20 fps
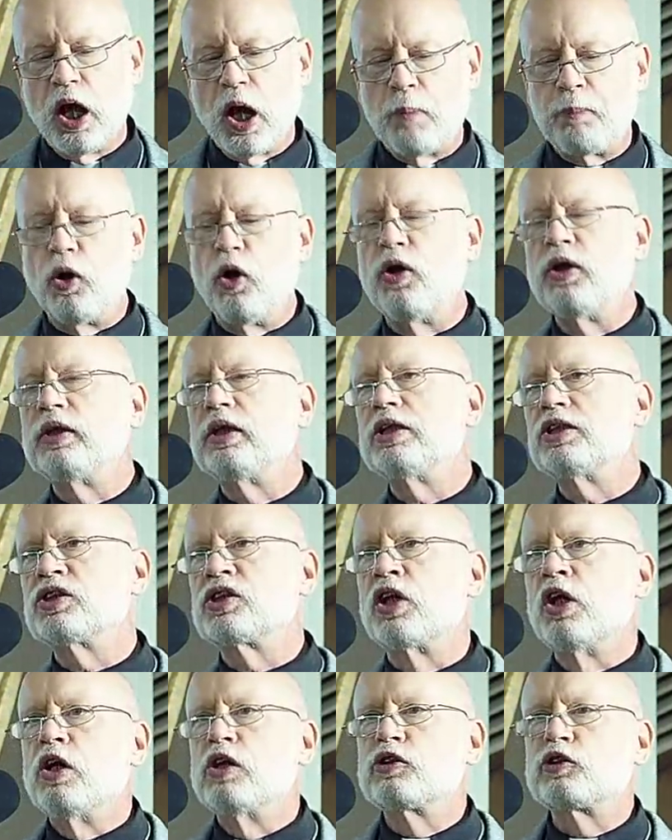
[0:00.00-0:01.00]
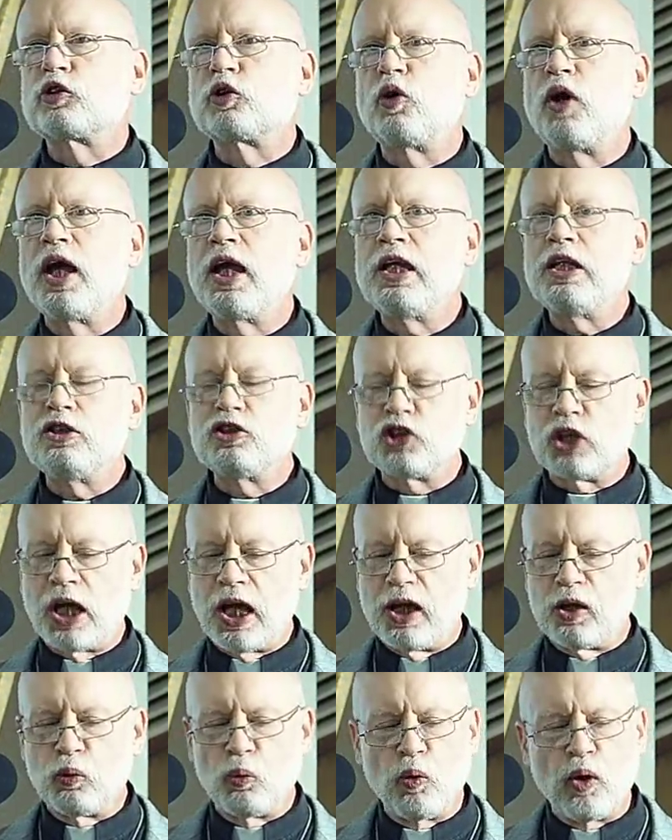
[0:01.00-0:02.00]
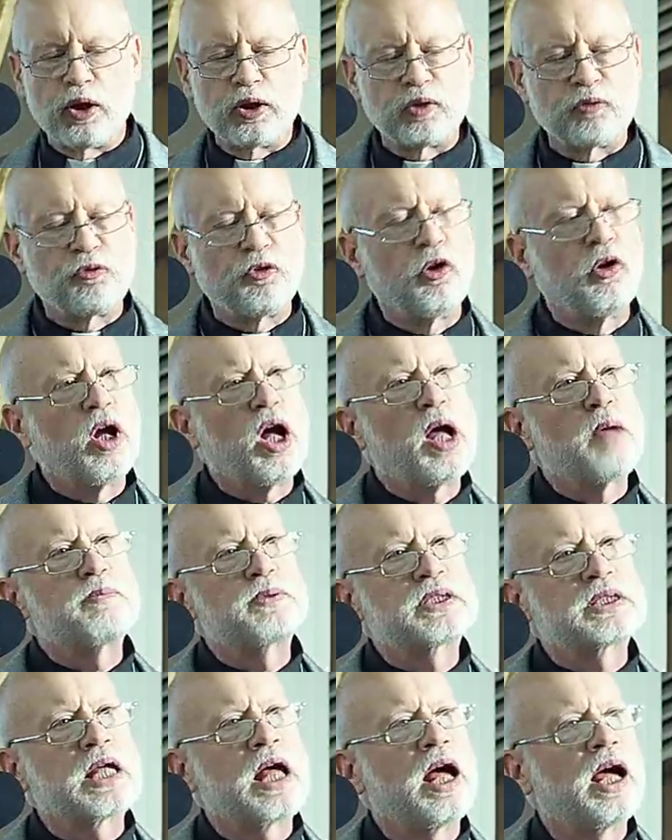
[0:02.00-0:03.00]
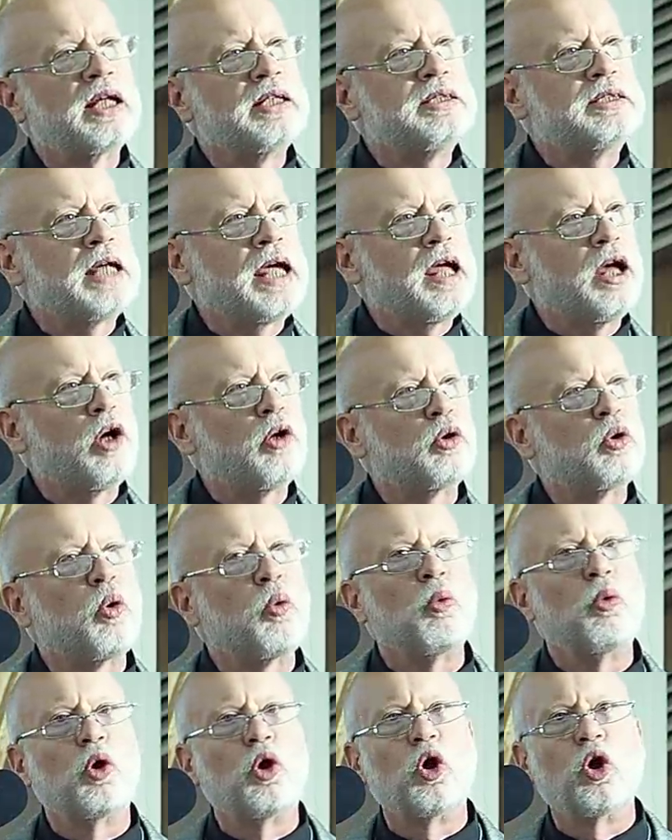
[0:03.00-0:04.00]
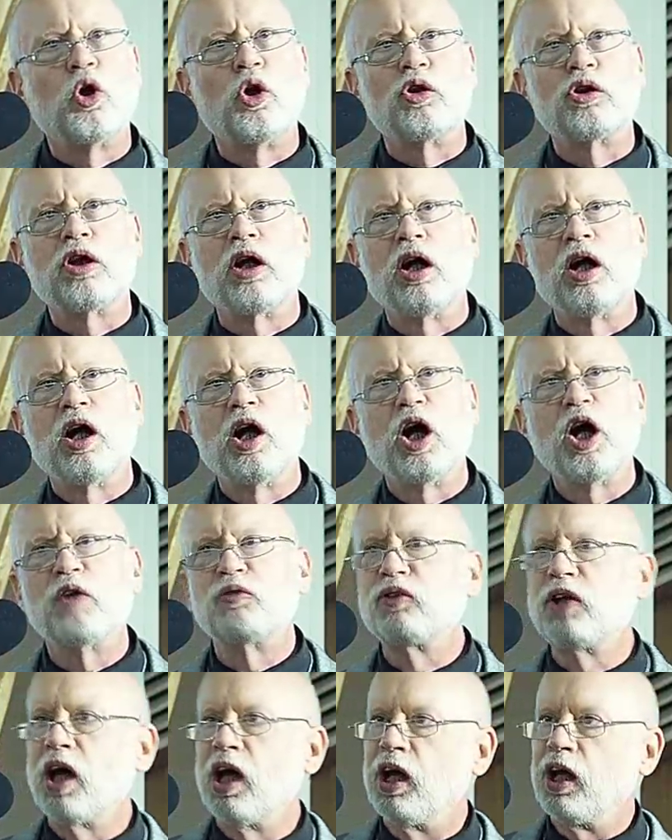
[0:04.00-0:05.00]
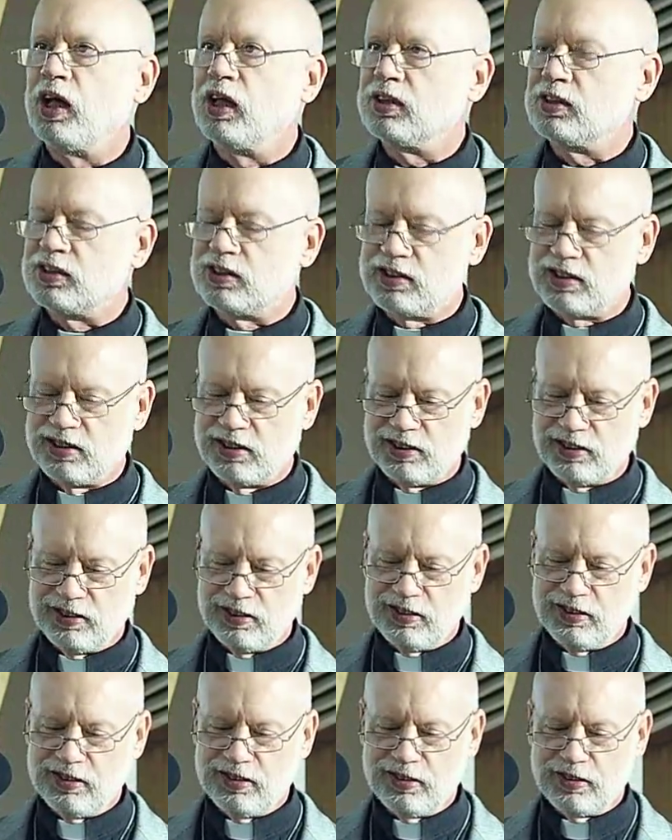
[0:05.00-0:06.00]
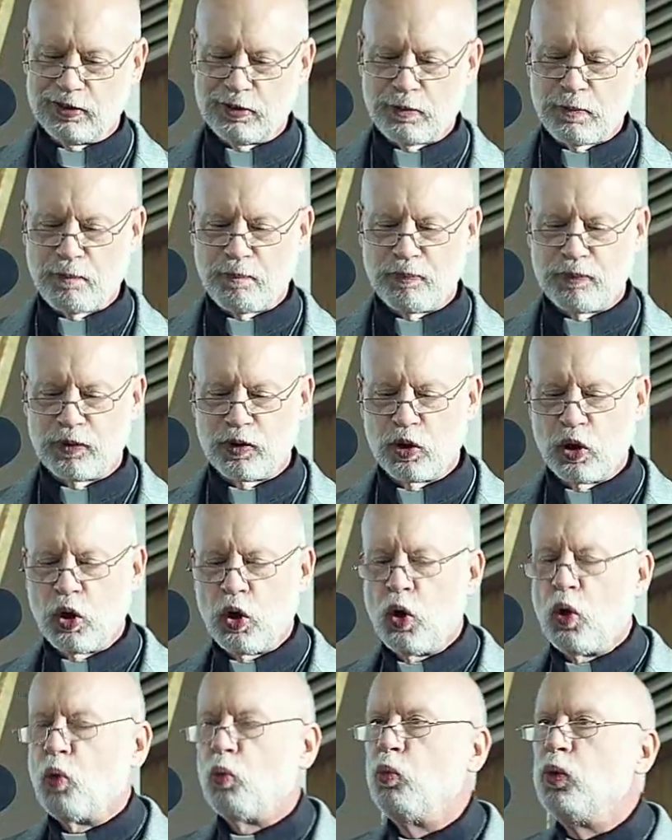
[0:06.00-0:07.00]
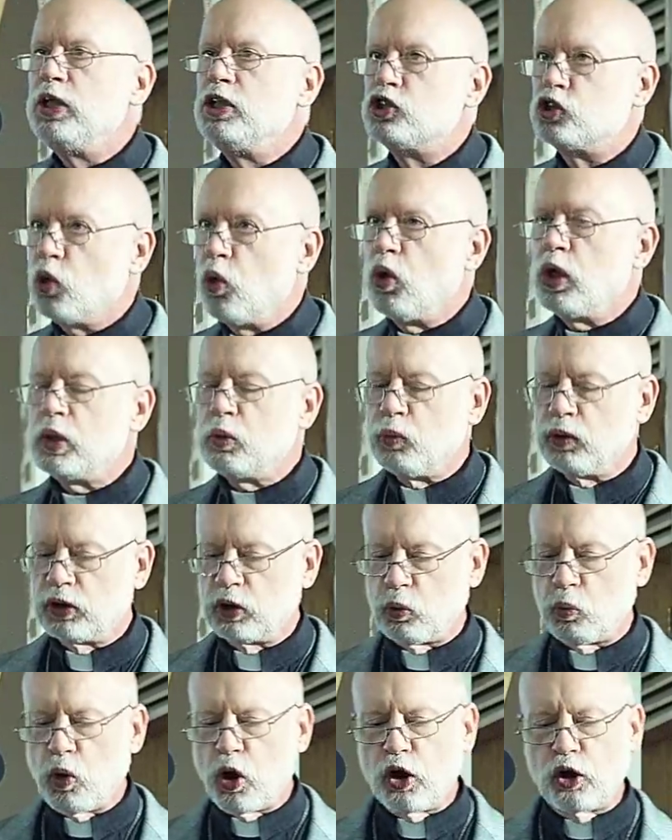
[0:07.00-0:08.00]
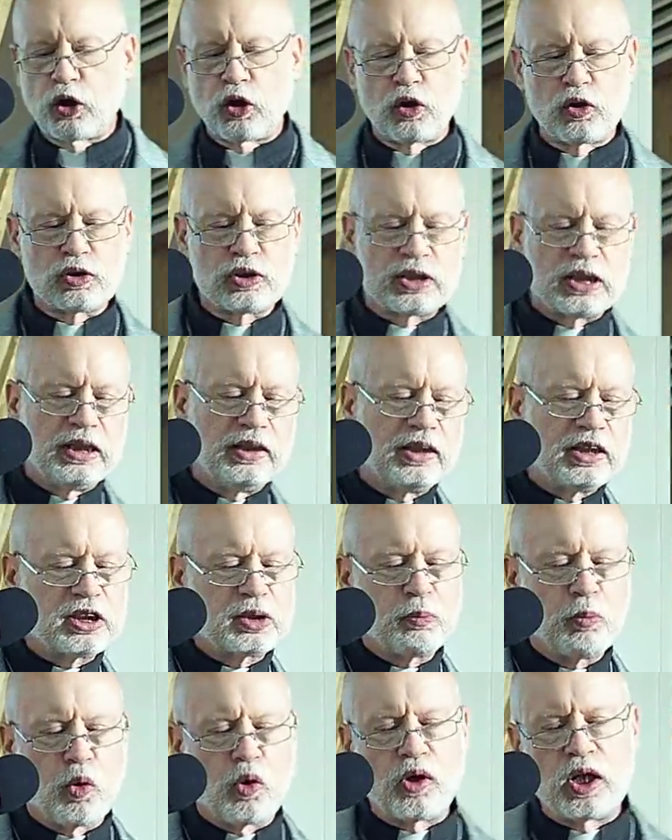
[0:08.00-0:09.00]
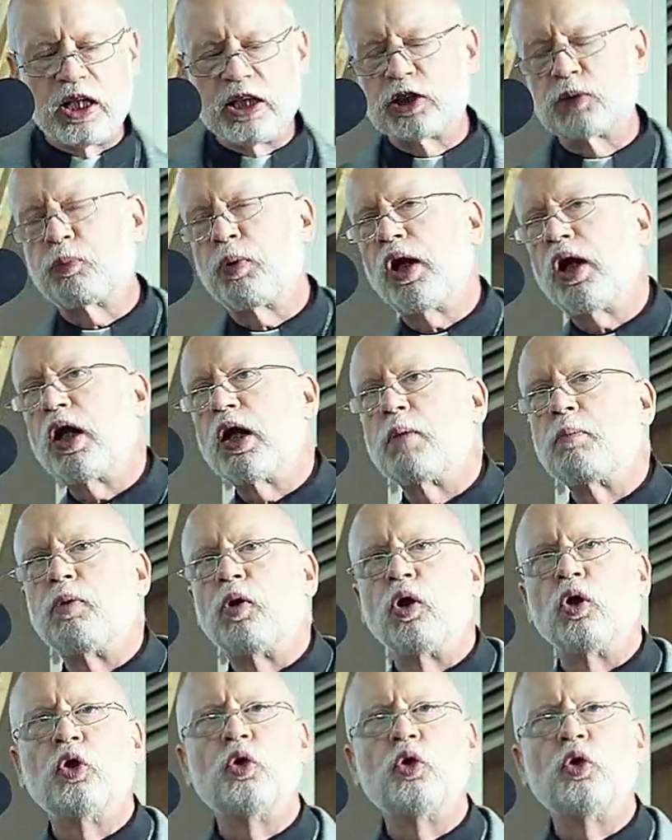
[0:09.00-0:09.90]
upon this strange and wonderful upside-down world of gods. We join with the workers in this morning's parable